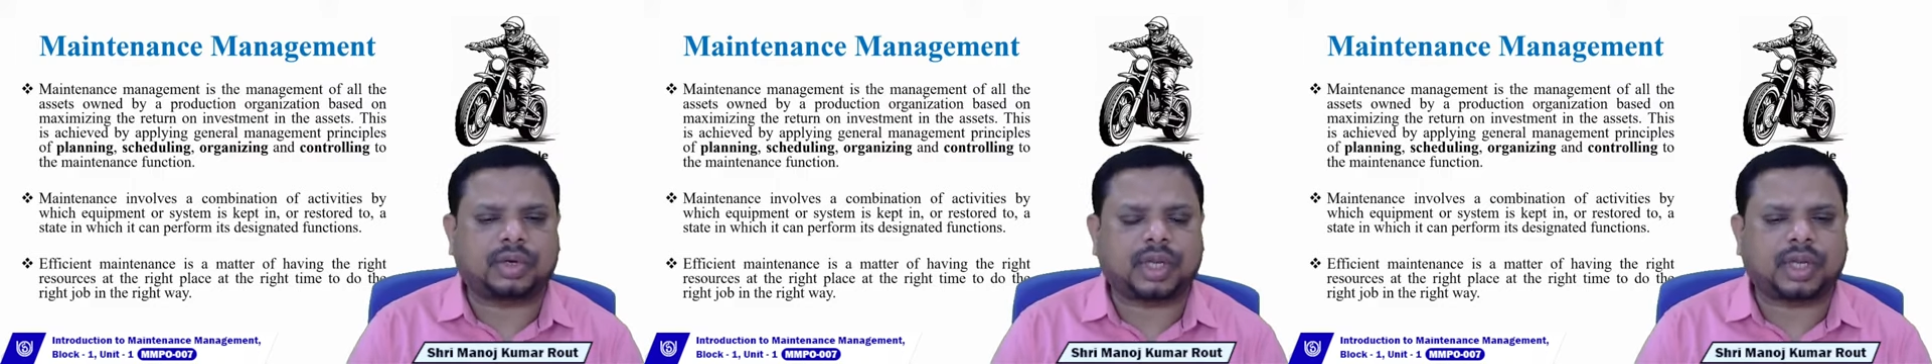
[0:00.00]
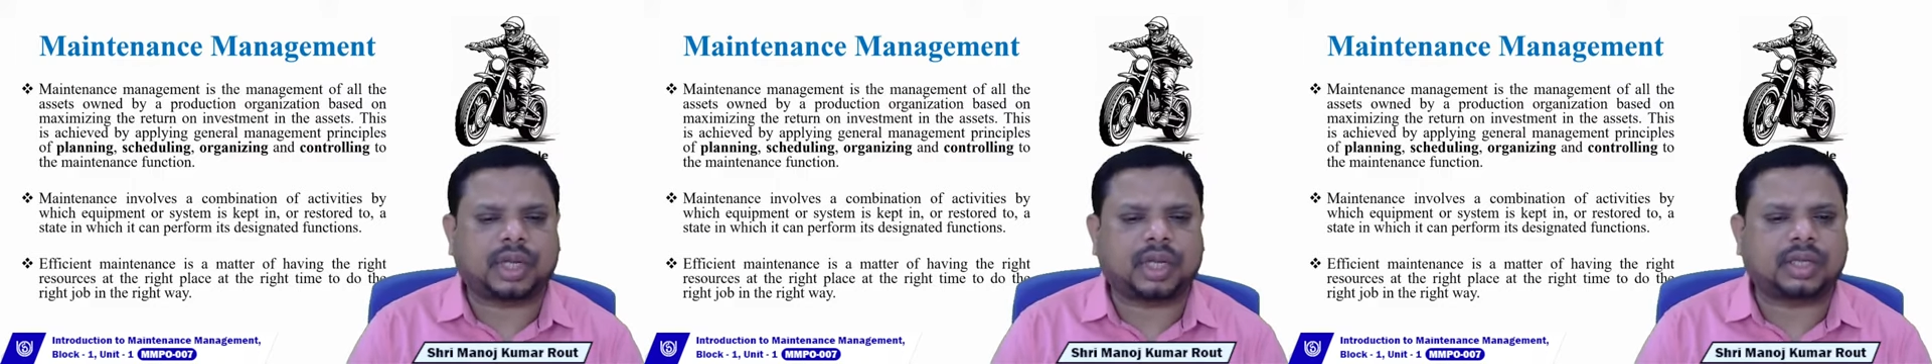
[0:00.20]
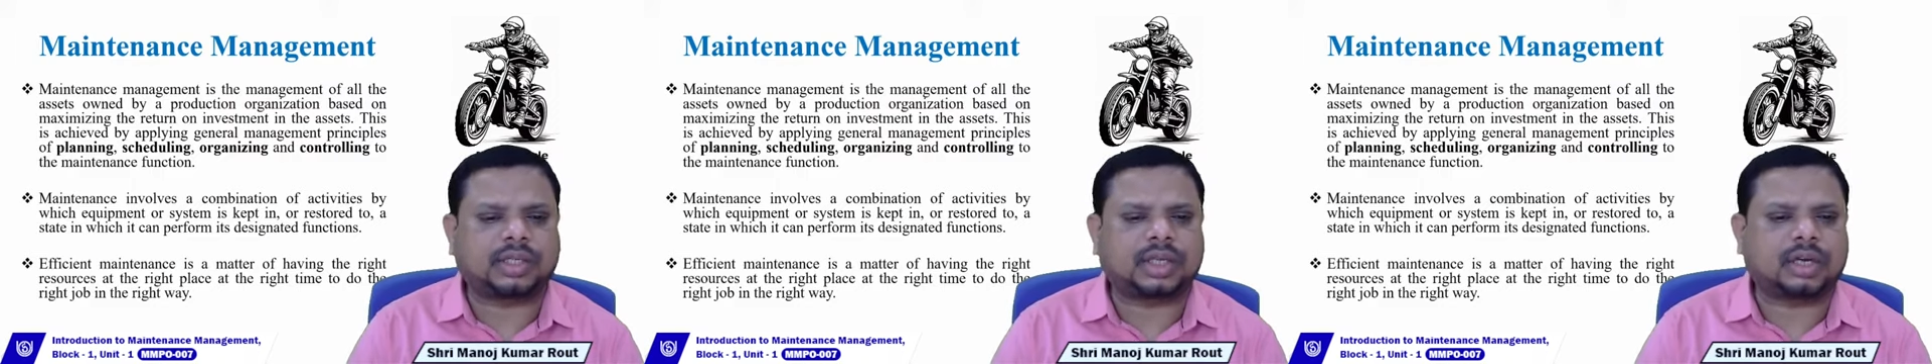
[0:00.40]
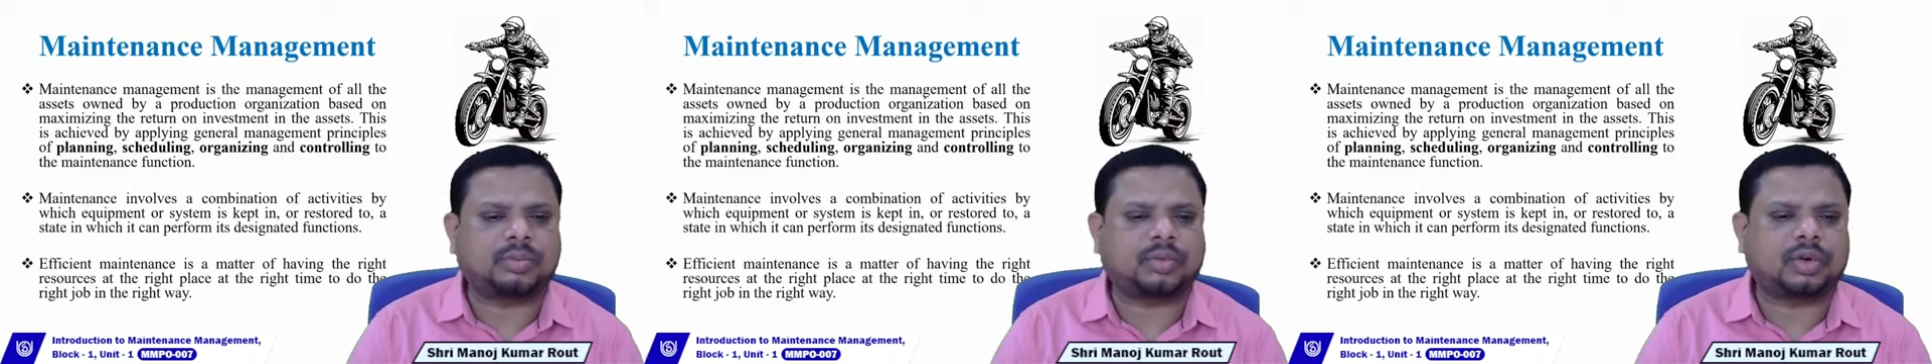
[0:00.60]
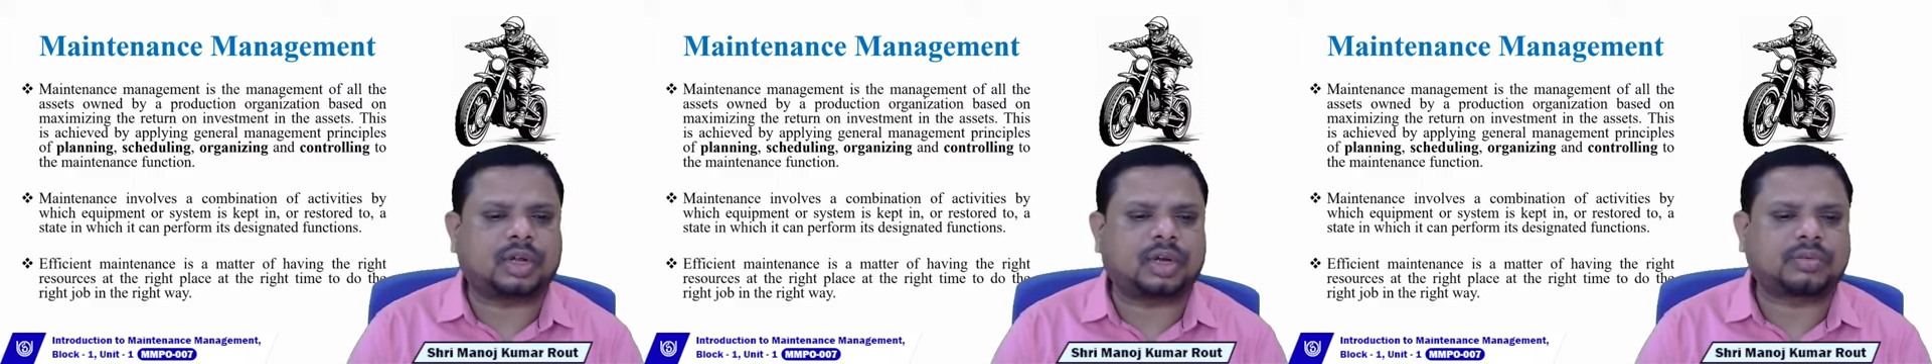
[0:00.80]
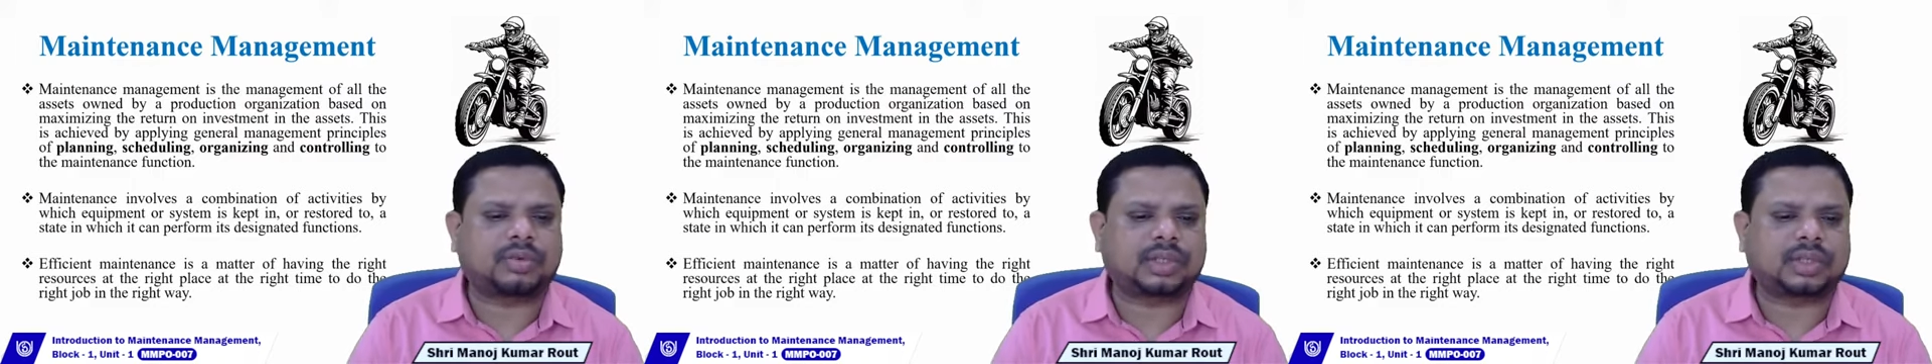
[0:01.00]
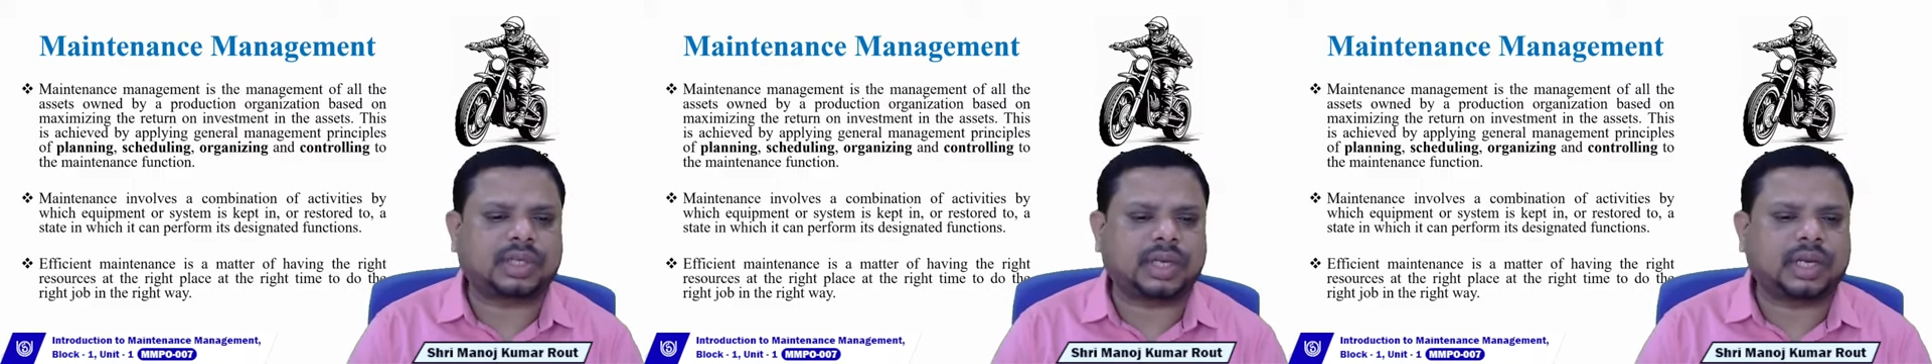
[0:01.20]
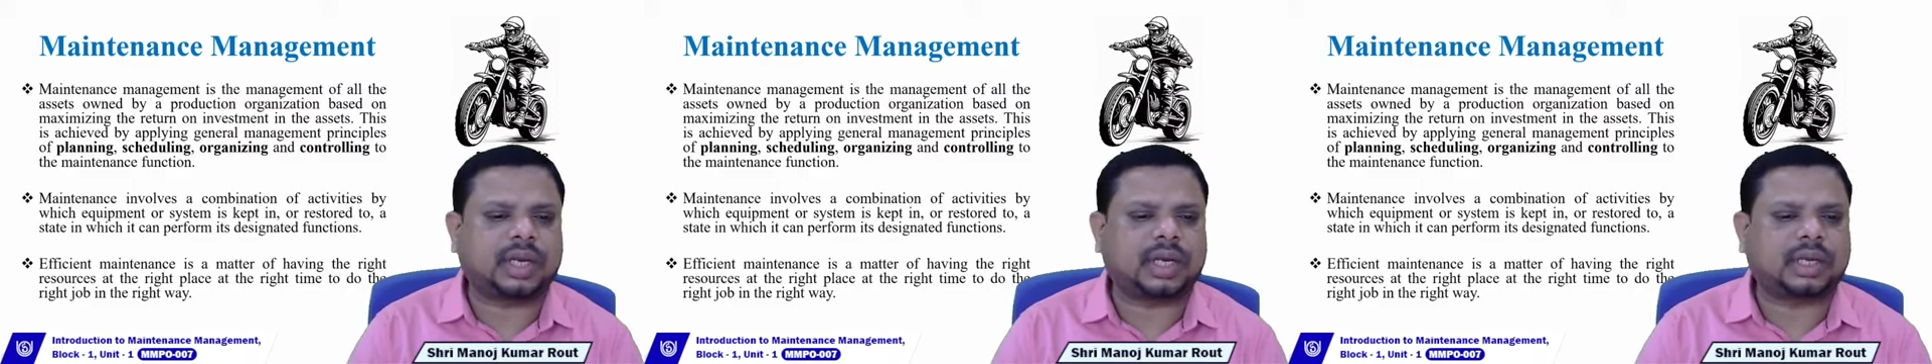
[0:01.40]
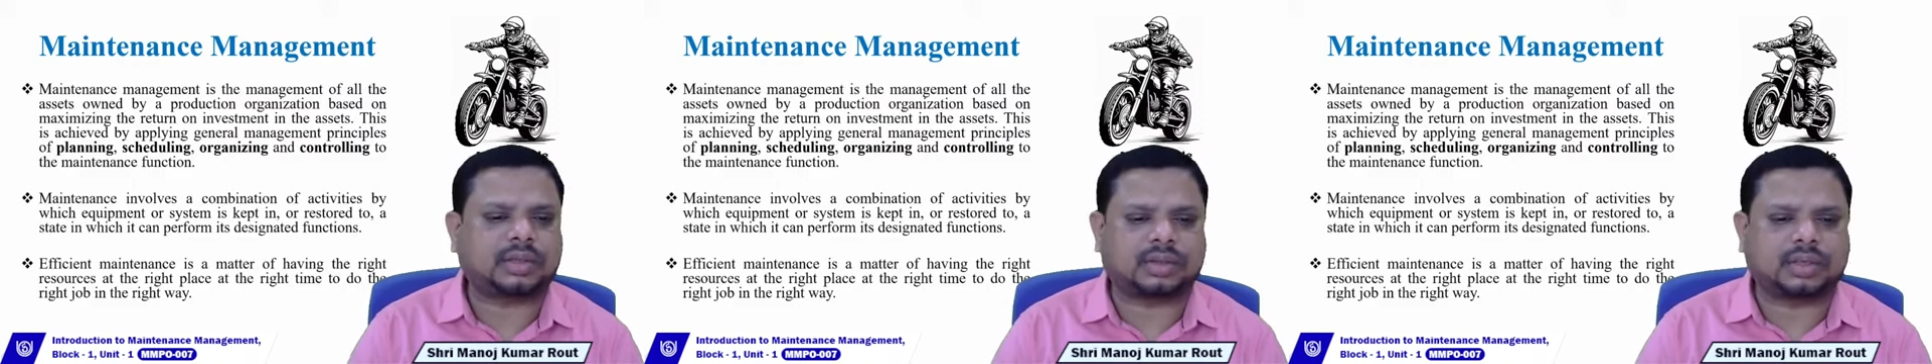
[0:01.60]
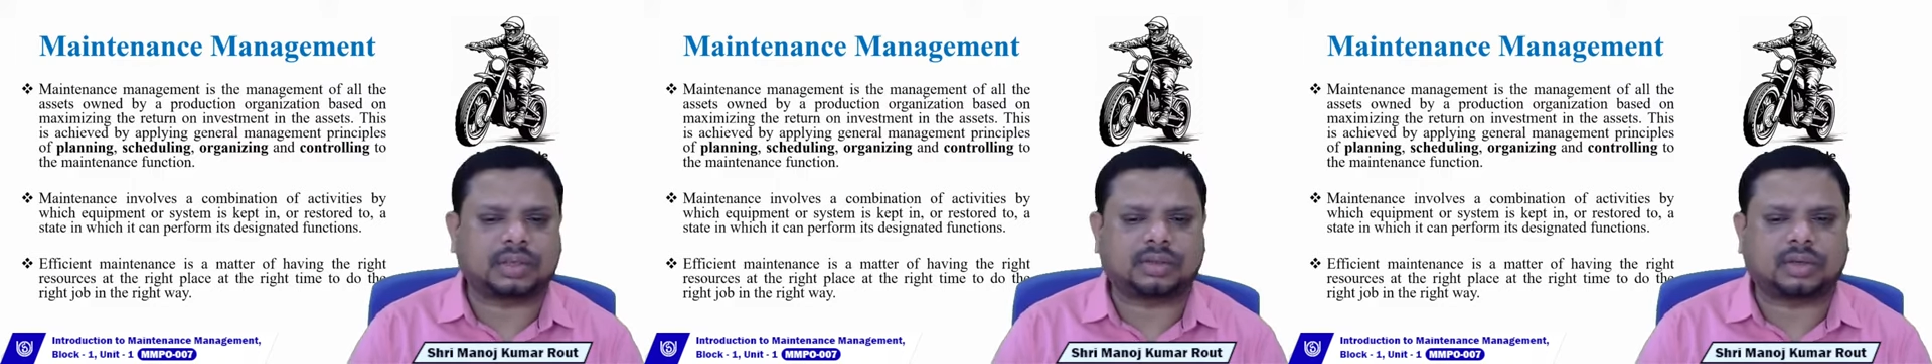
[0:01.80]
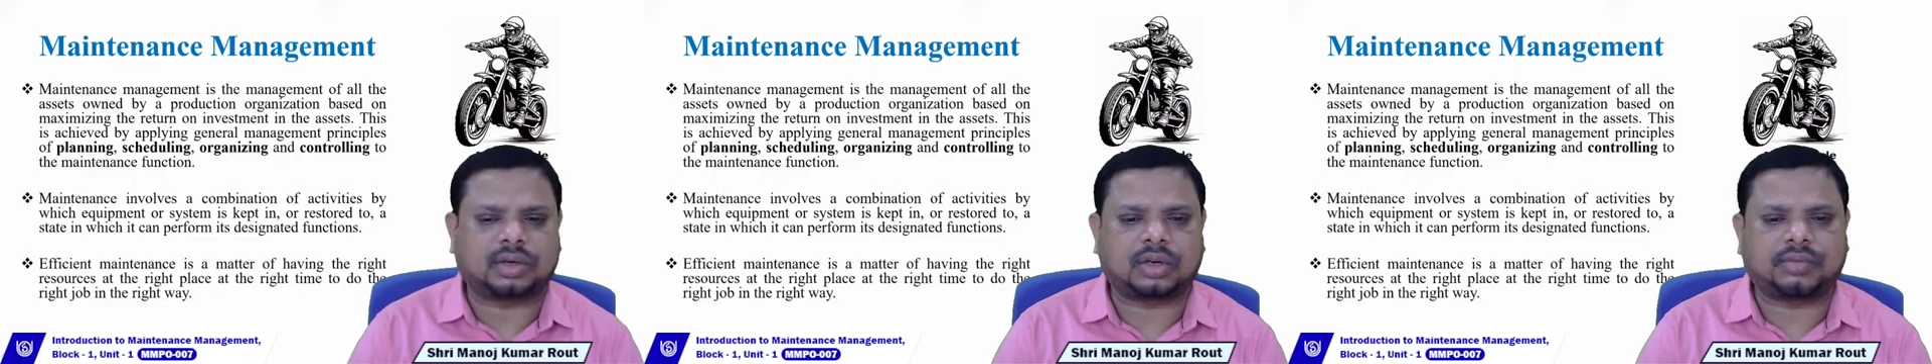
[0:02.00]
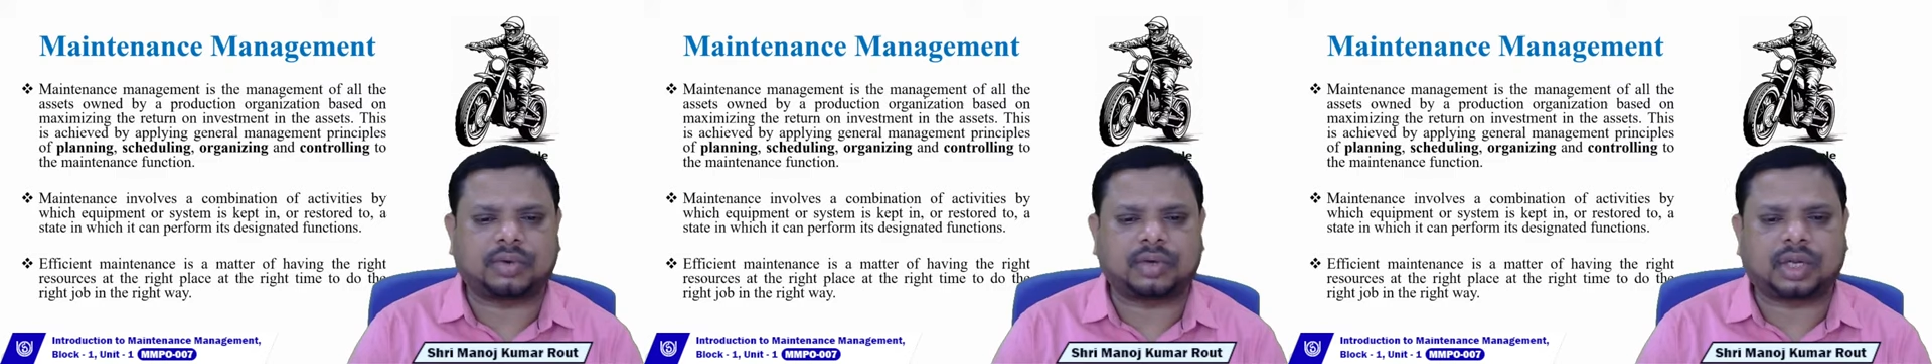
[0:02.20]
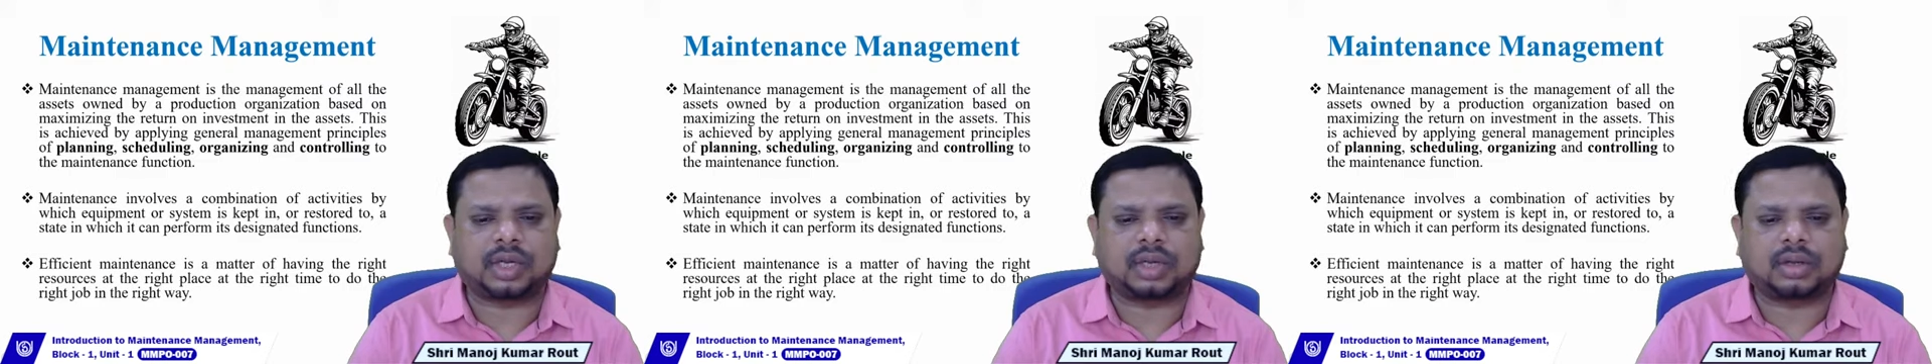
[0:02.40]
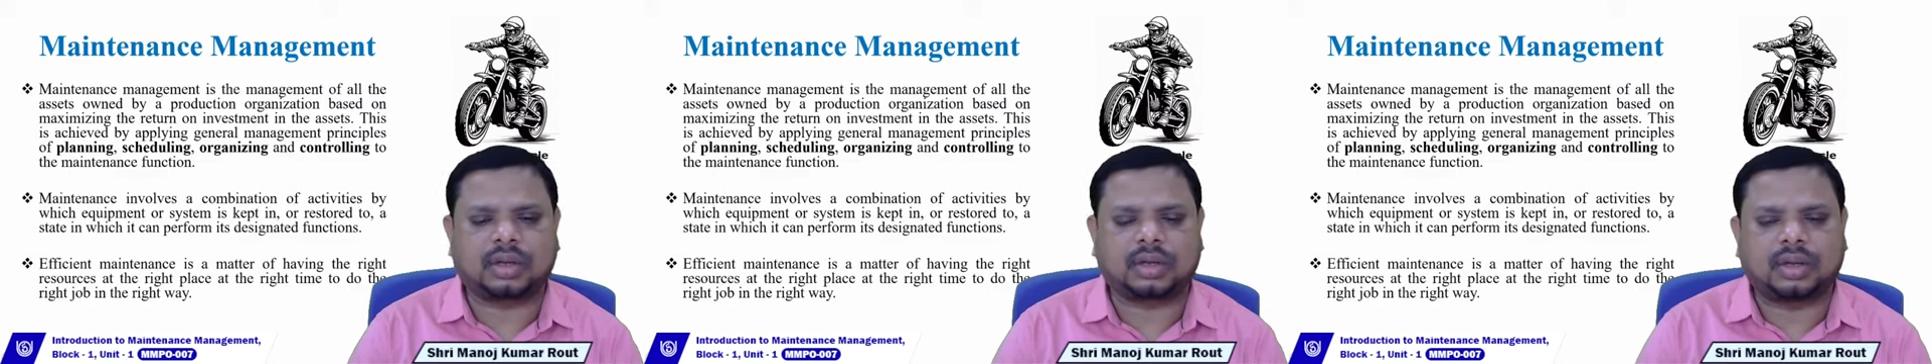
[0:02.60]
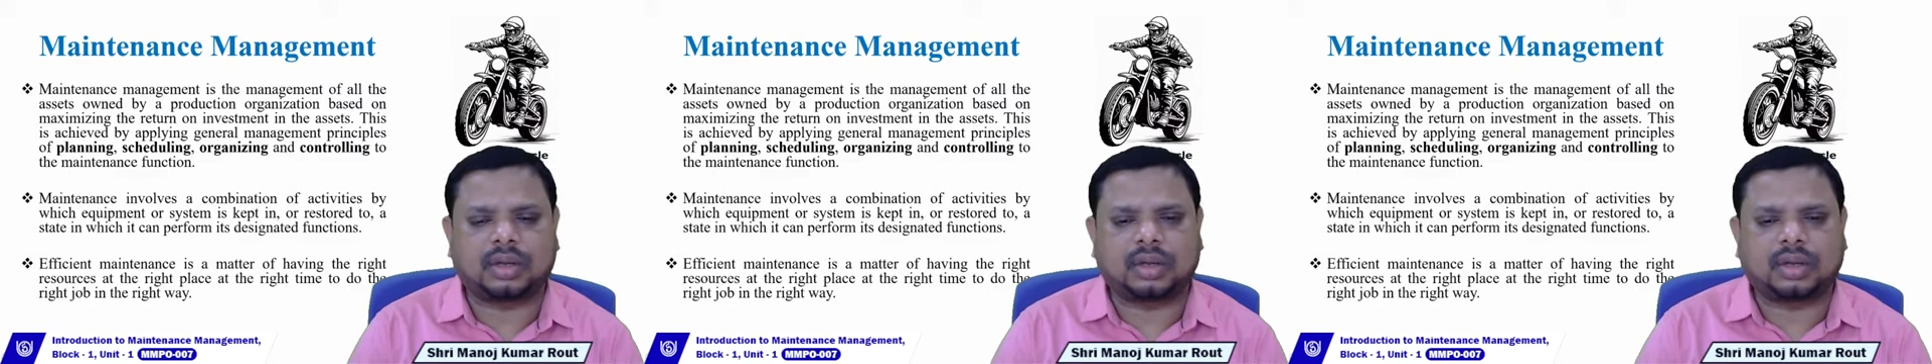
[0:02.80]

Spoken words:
take an example of steel industries or if you take